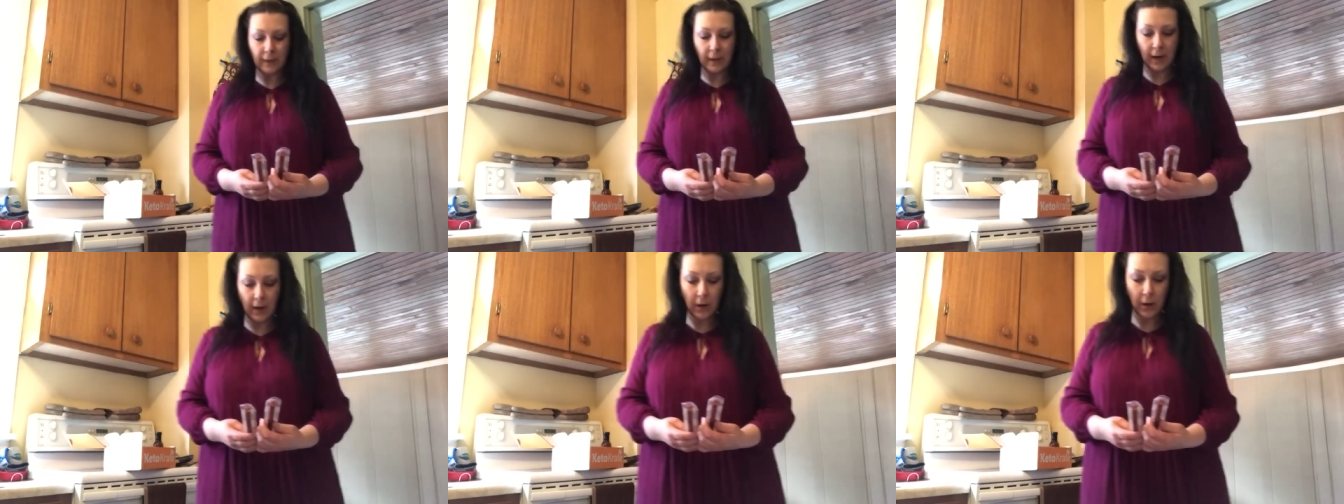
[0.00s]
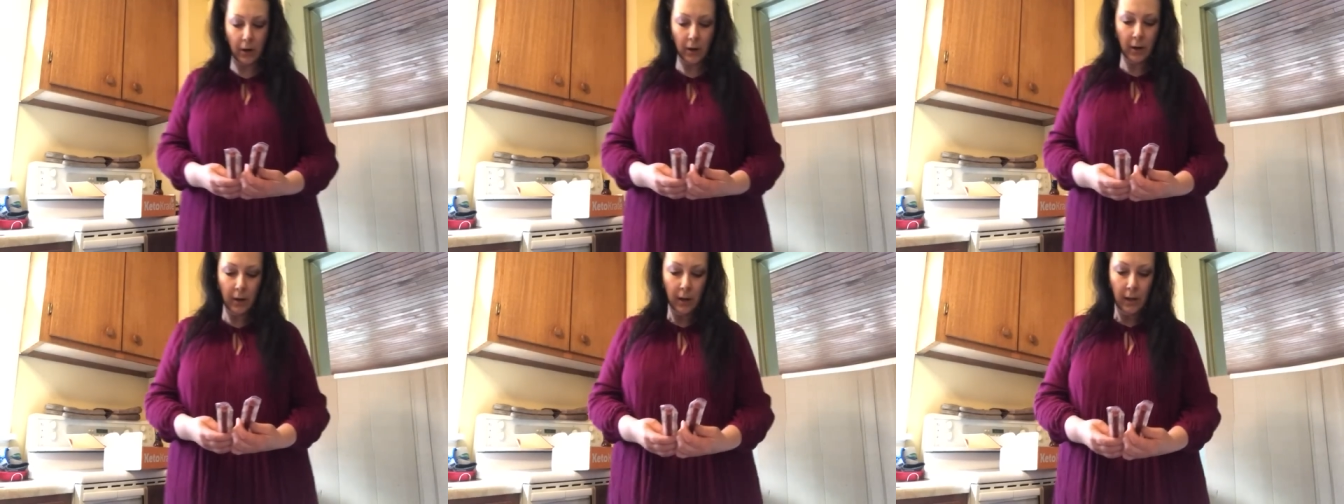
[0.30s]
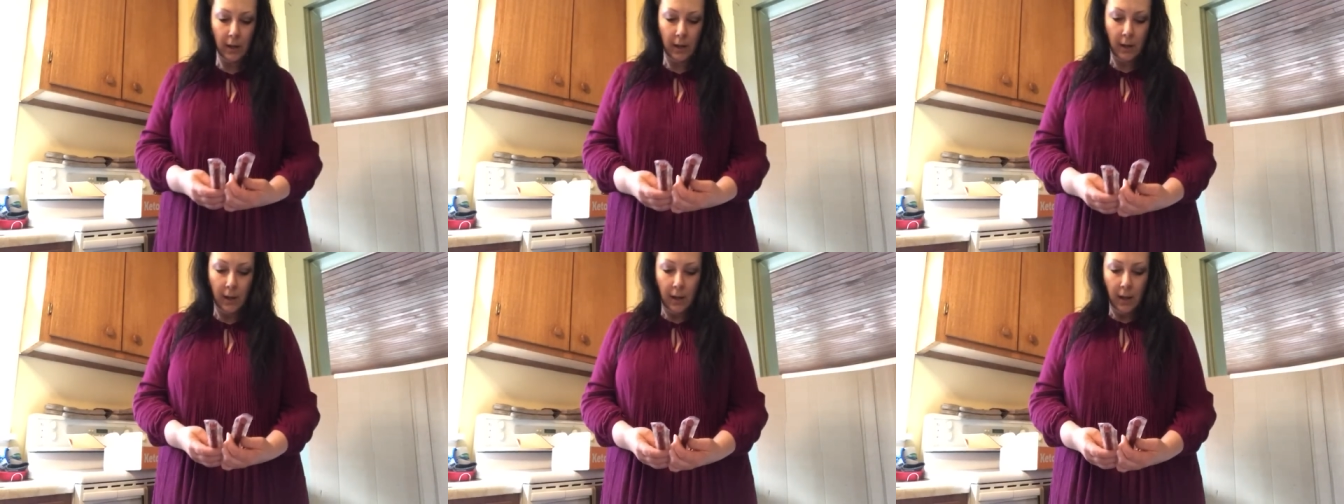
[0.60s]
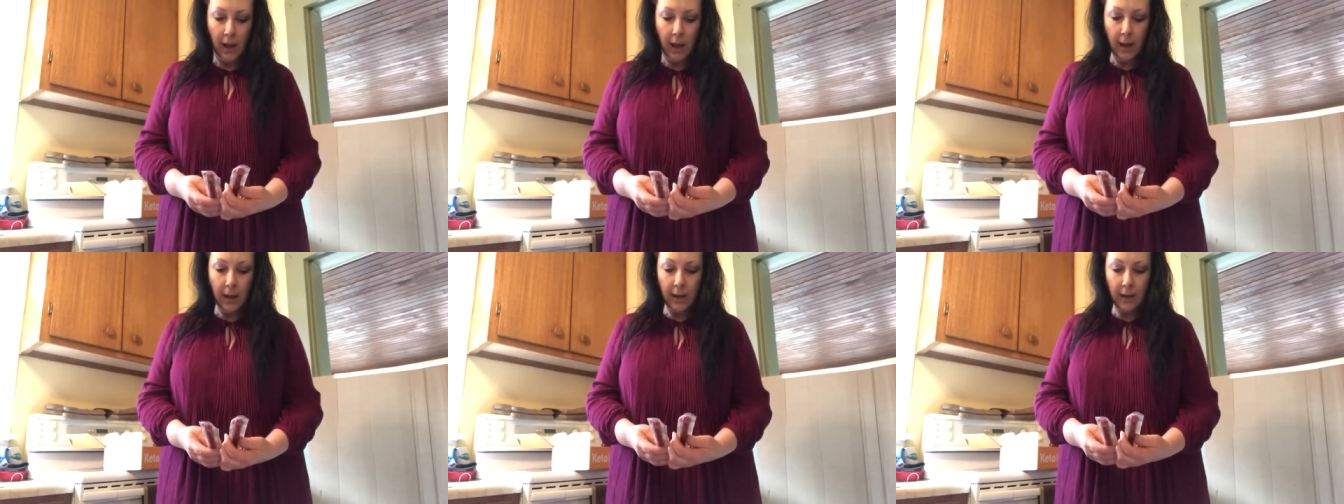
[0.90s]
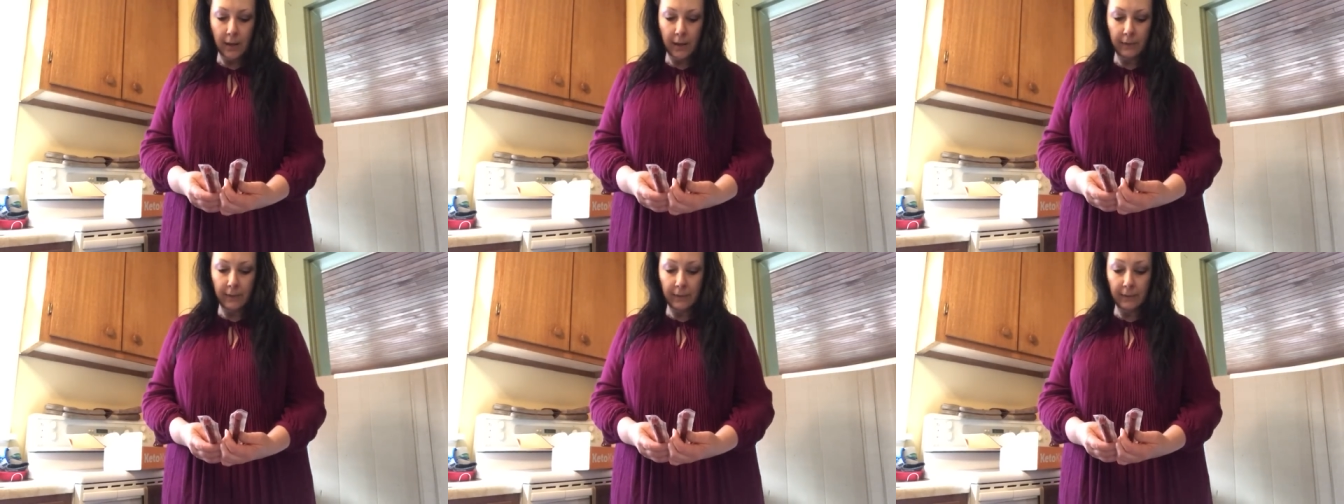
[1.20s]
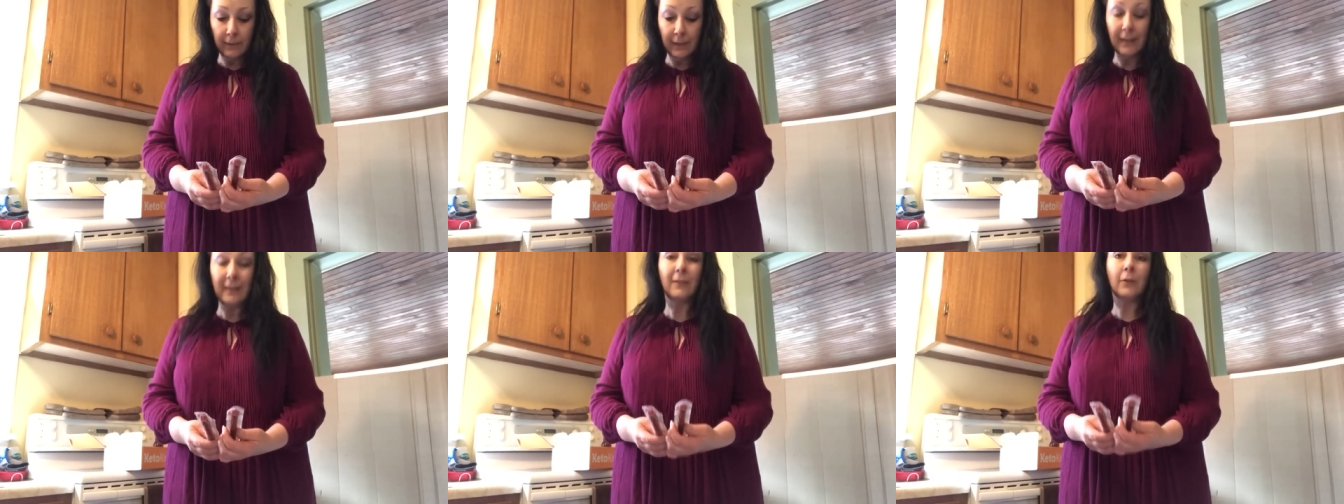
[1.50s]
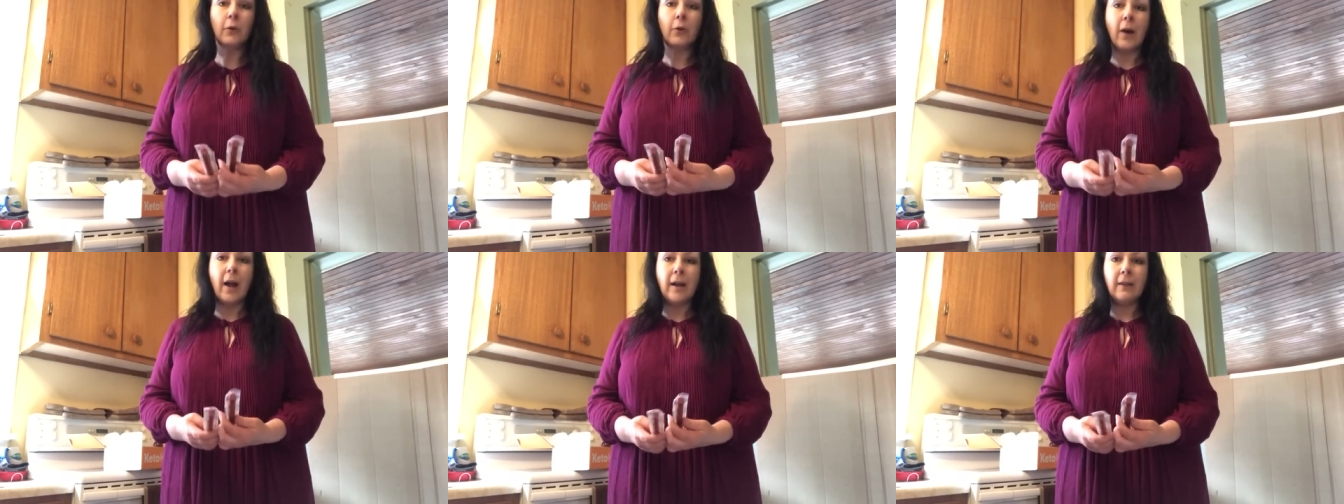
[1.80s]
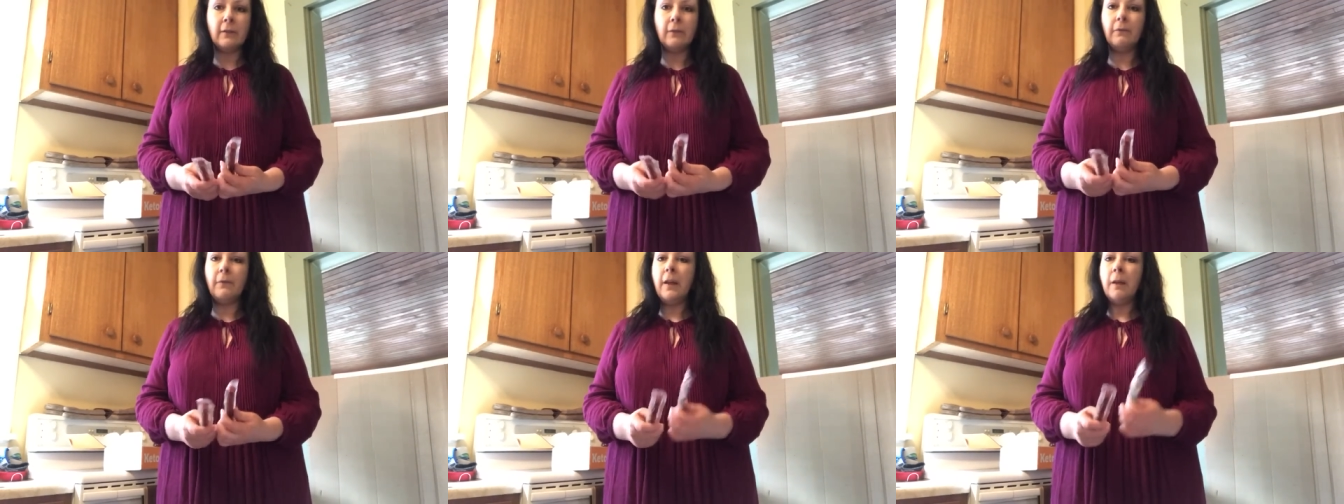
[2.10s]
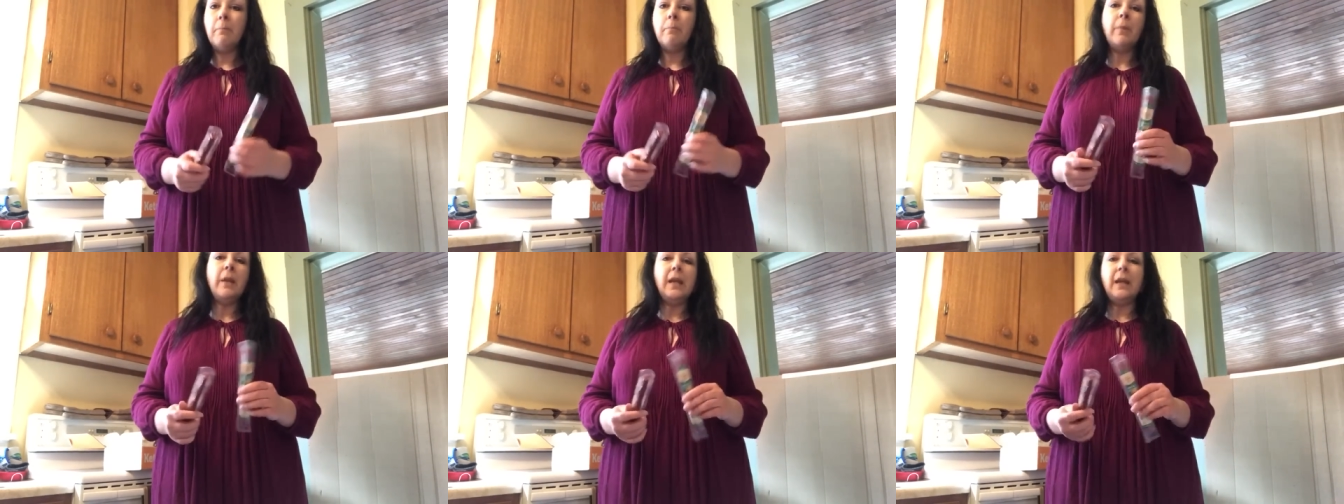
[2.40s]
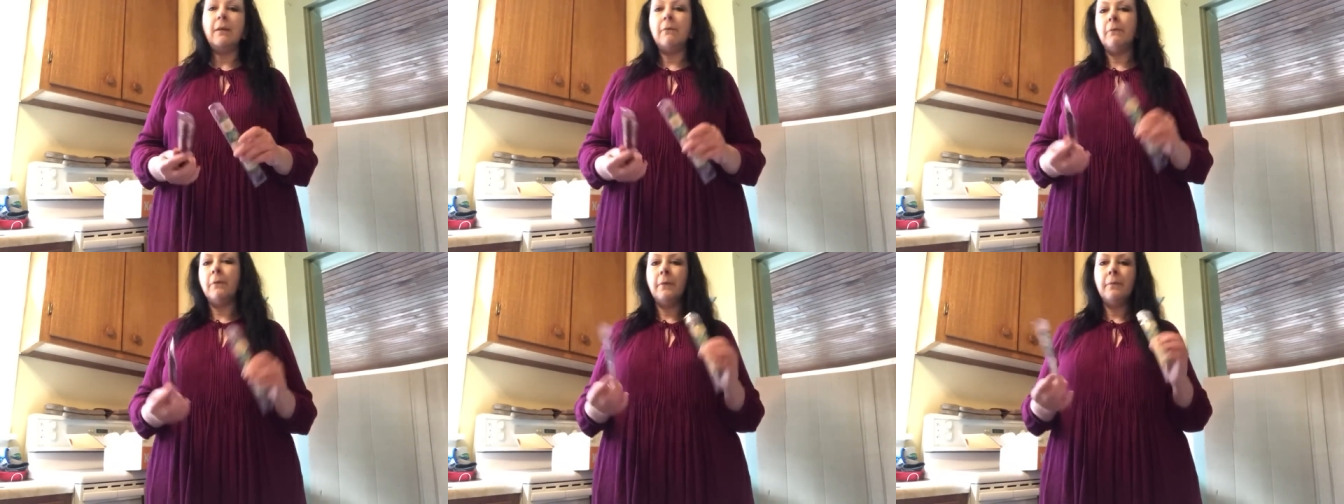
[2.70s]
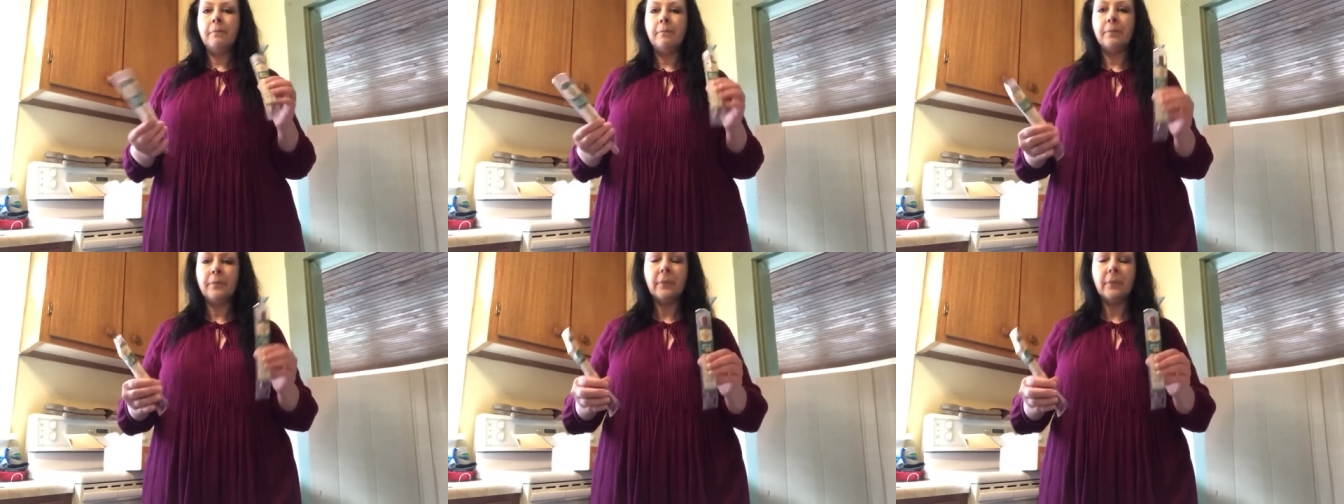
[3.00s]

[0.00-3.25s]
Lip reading: there. It's grass-fed beef.